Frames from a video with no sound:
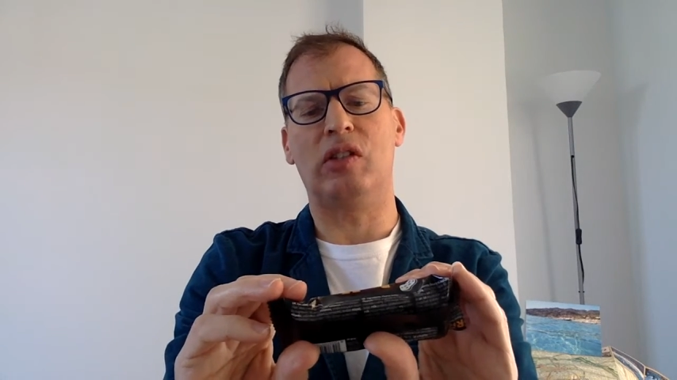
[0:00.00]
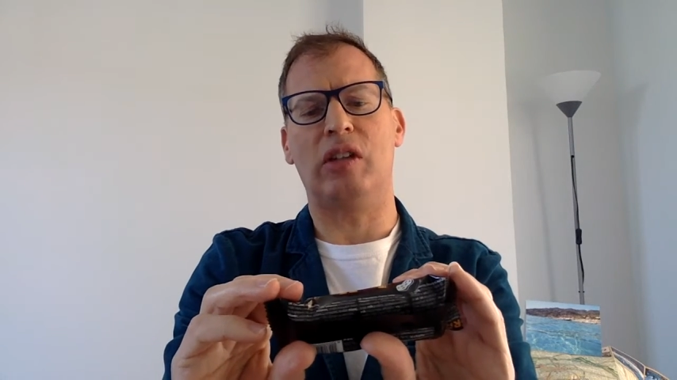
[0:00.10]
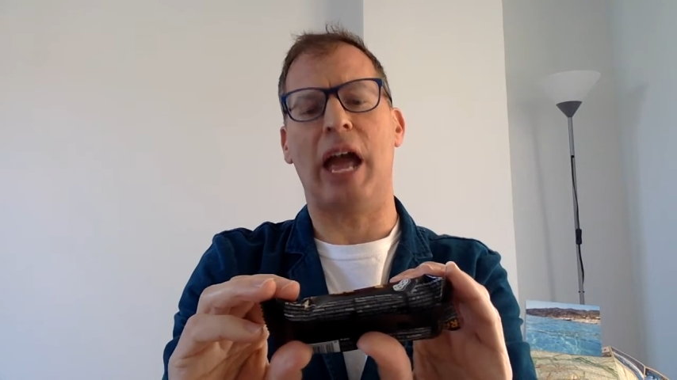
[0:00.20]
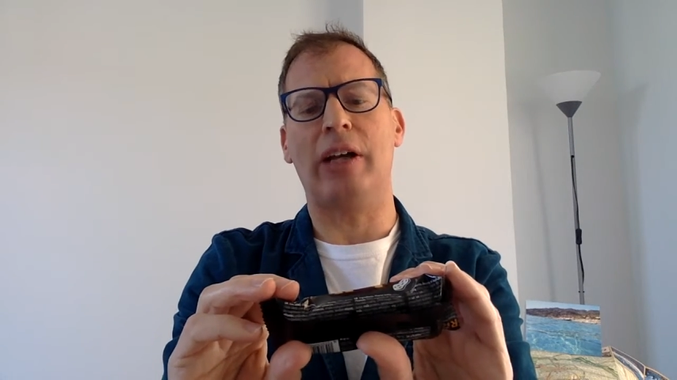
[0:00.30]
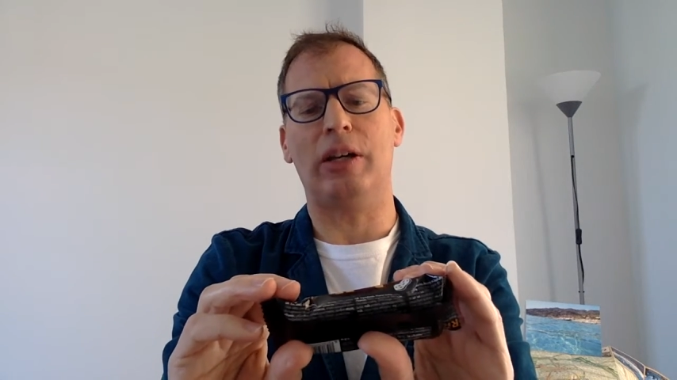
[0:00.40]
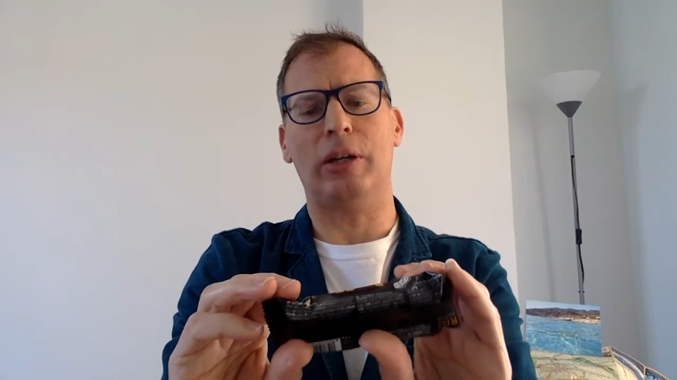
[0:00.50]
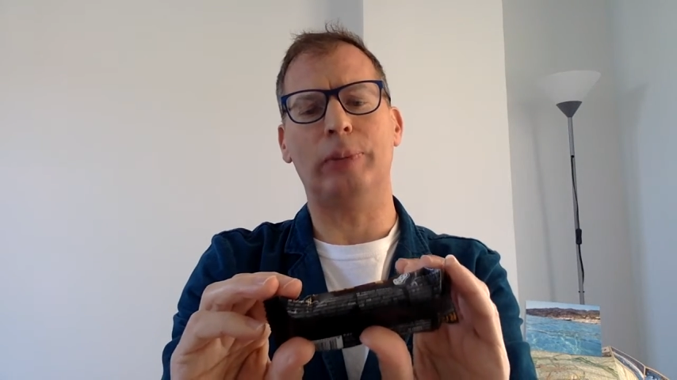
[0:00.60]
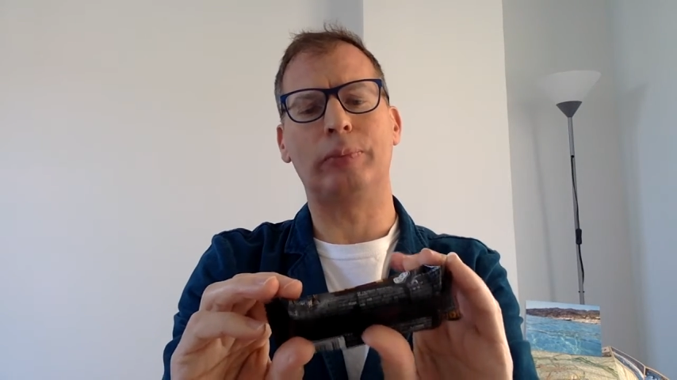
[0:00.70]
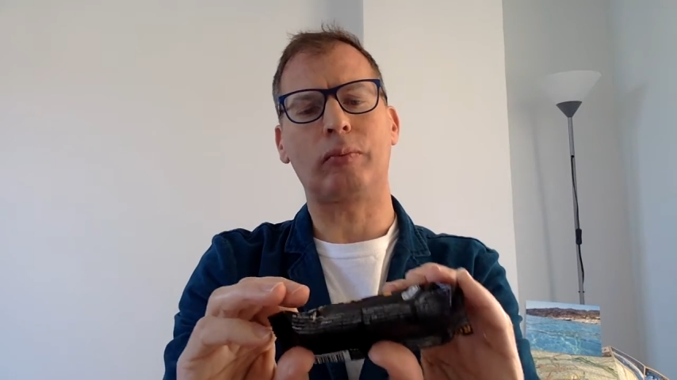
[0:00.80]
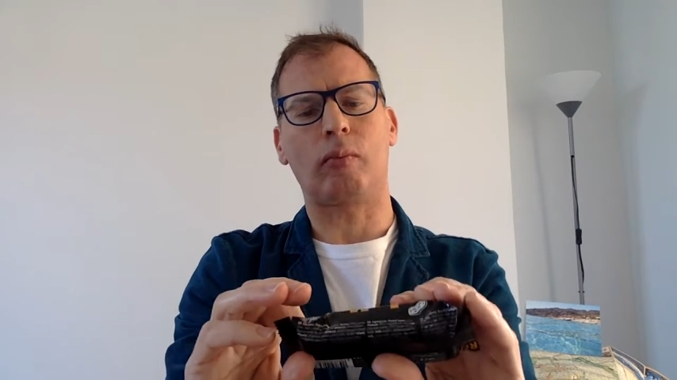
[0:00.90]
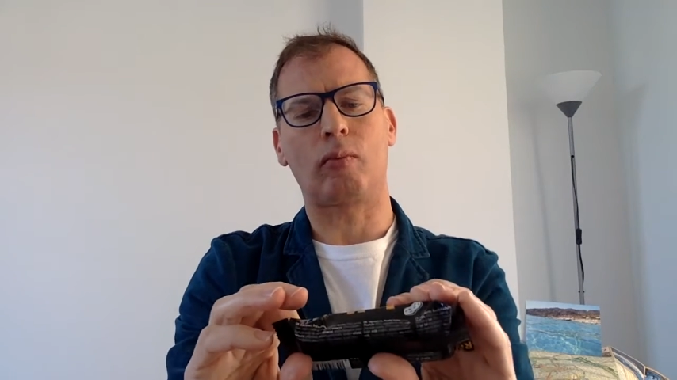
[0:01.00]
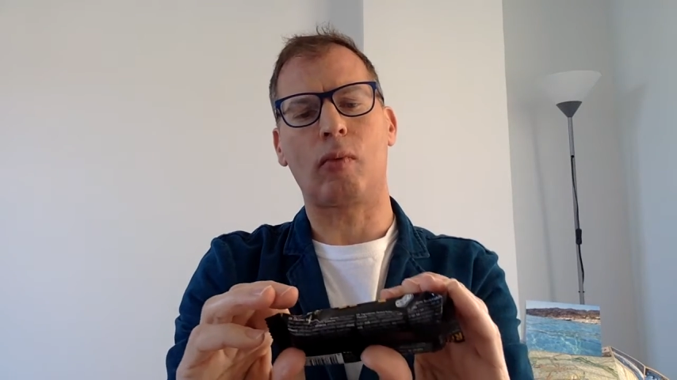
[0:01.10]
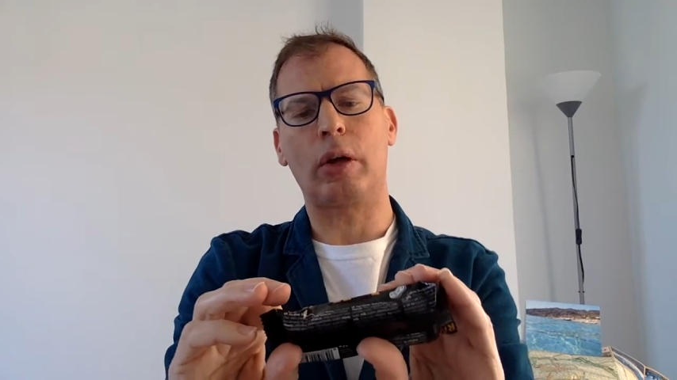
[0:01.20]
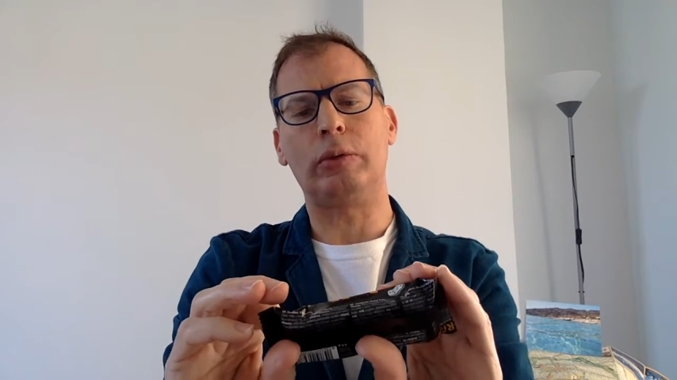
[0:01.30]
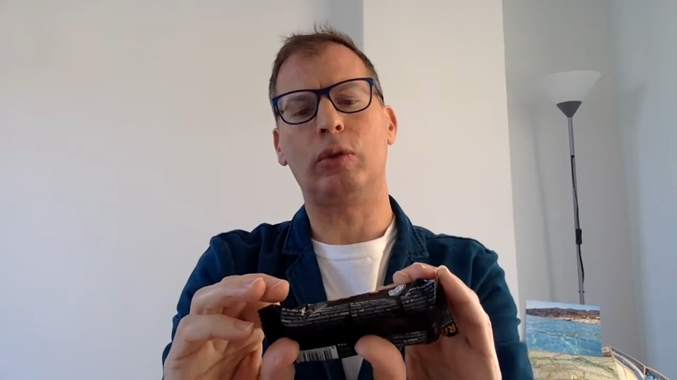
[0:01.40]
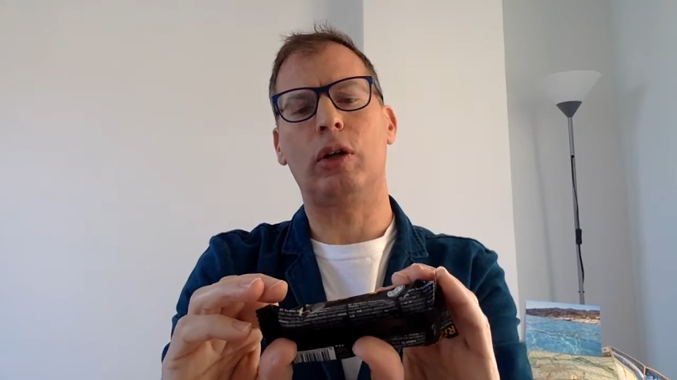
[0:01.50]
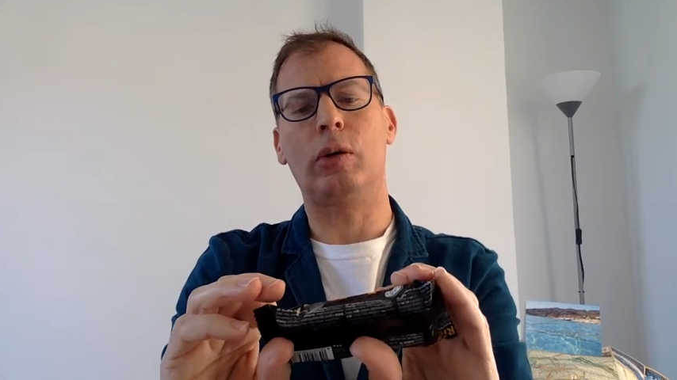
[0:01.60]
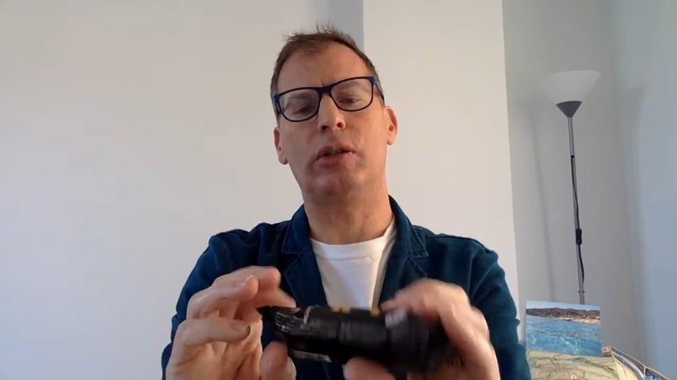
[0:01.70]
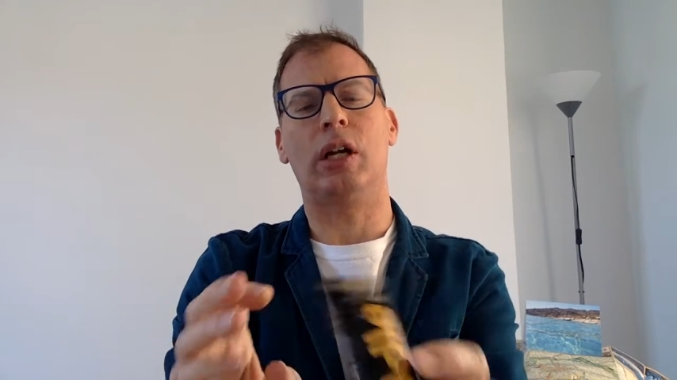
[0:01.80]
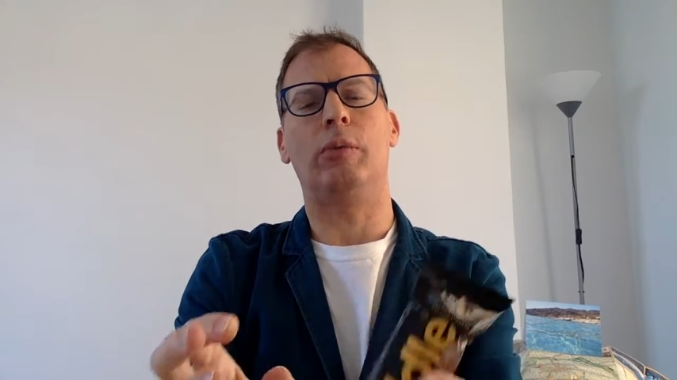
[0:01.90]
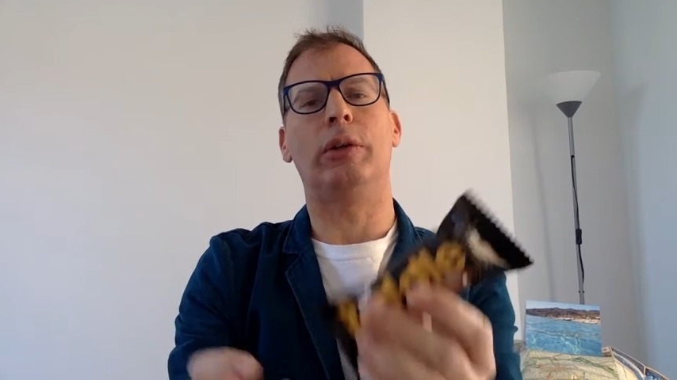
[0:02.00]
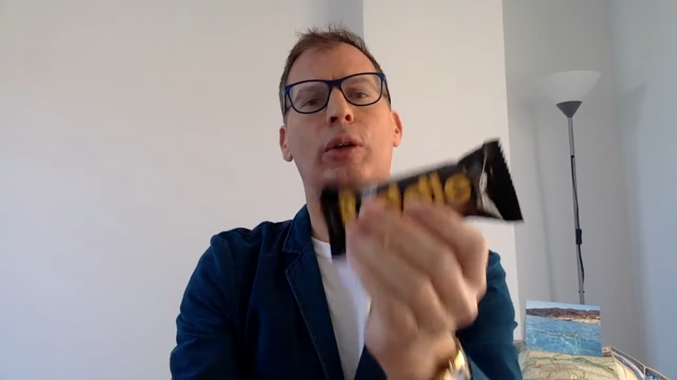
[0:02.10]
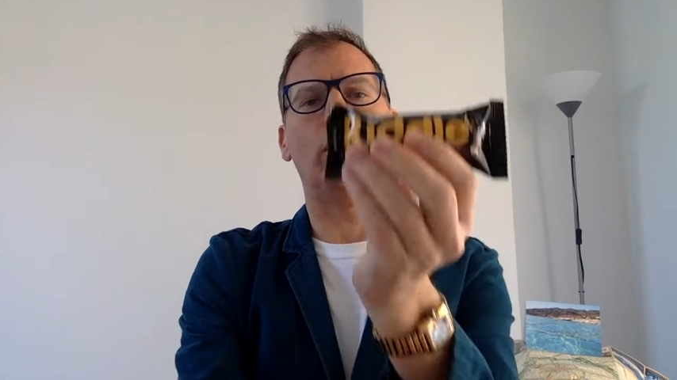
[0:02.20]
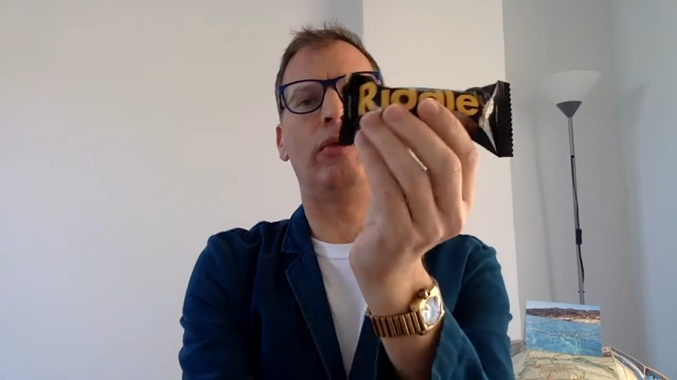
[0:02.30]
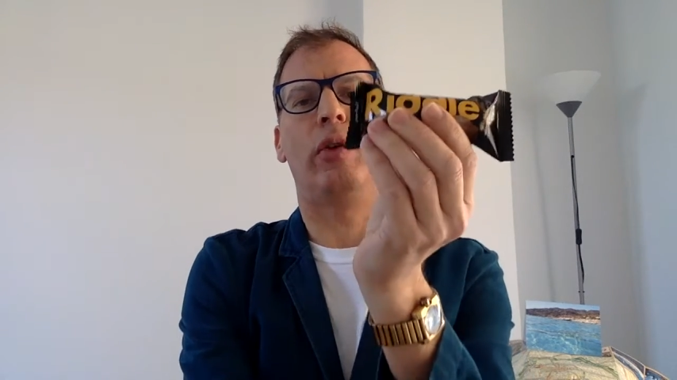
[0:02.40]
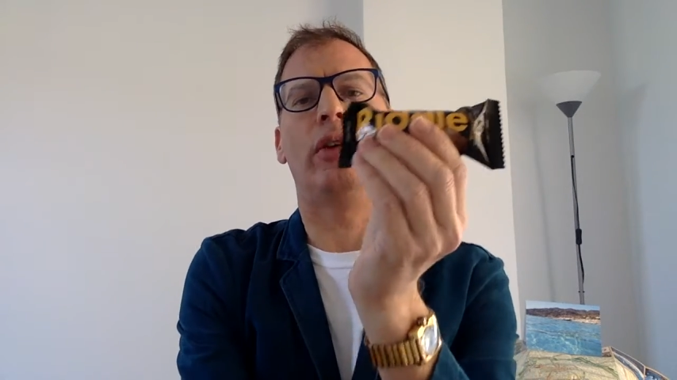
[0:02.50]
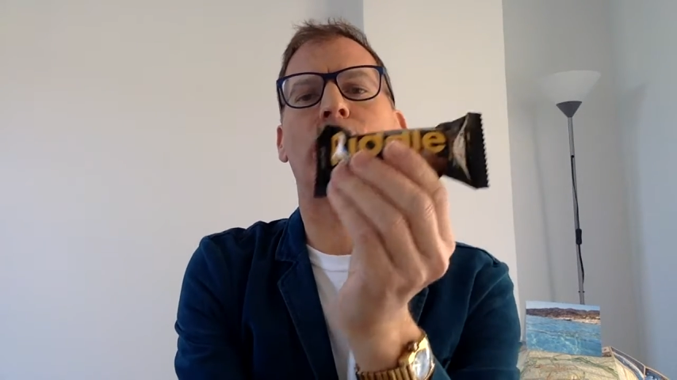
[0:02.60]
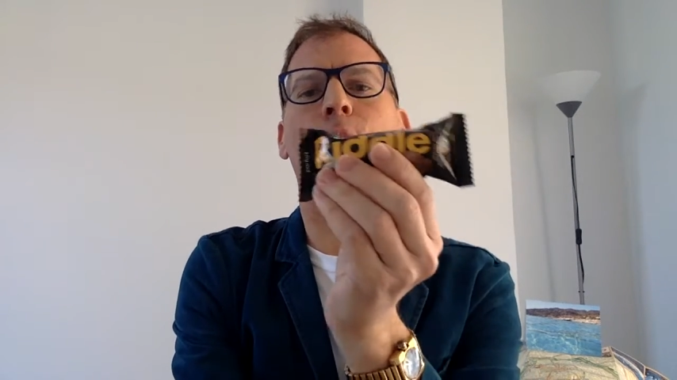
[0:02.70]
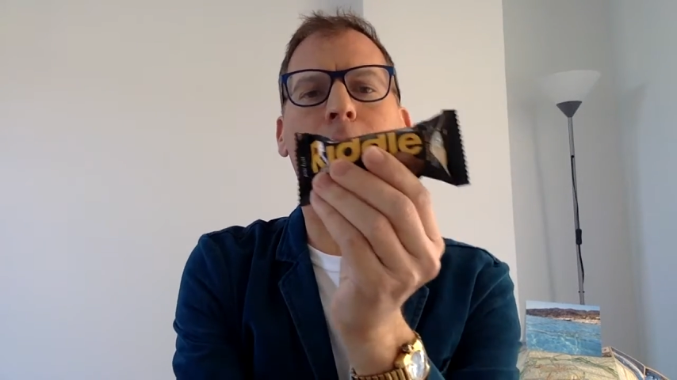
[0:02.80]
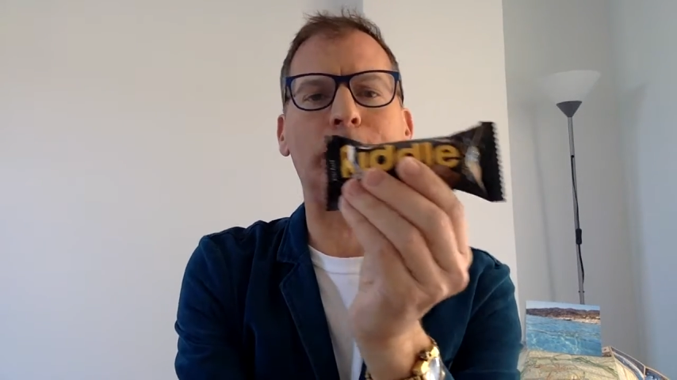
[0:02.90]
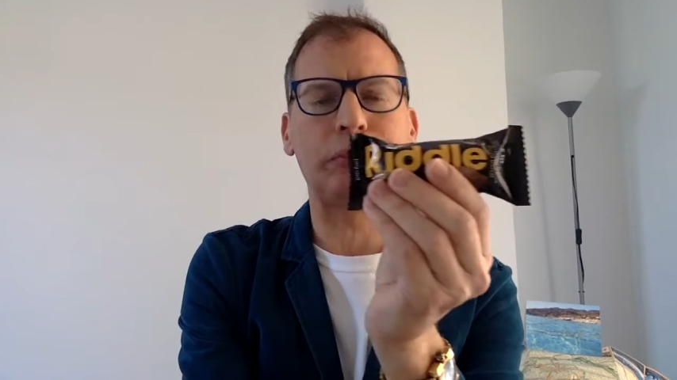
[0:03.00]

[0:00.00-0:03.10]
snacking, Costa, would go for this one.